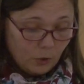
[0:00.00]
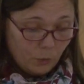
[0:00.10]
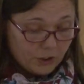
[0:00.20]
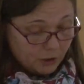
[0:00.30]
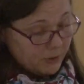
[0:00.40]

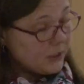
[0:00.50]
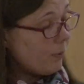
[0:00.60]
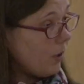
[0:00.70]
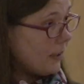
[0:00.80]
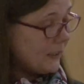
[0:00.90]
which I'd be
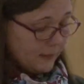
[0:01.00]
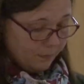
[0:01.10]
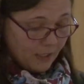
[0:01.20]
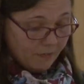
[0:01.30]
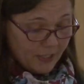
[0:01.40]
surprised
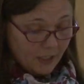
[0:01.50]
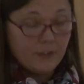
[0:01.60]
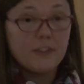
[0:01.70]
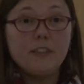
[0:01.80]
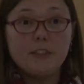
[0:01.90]
if any of
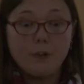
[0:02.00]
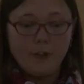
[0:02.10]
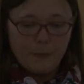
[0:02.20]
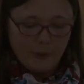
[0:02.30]
us disagreed